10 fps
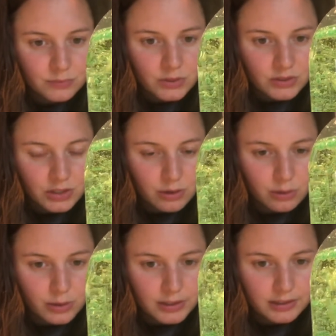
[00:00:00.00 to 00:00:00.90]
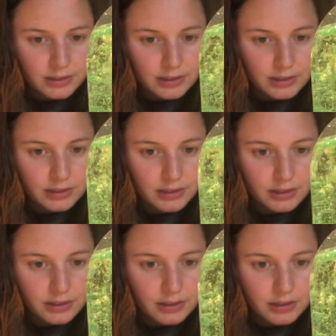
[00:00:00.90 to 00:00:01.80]
So
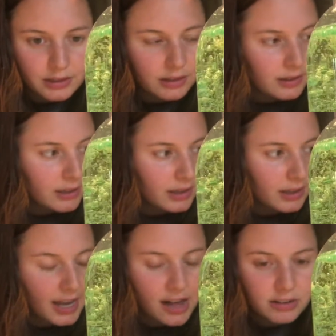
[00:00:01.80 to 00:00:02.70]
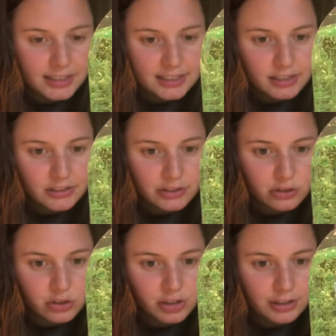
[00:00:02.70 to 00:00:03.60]
the AlkaSeltzer
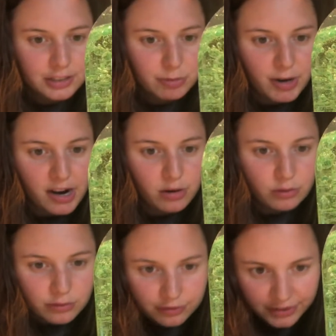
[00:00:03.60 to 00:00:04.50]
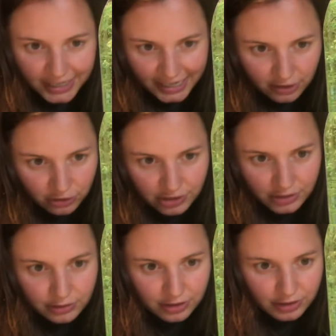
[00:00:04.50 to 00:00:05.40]
is just about finished.
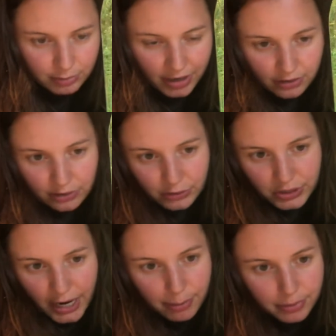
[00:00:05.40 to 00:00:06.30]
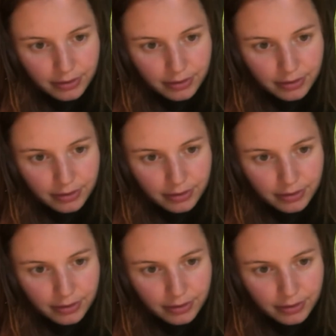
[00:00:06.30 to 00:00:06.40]
It's just about used up.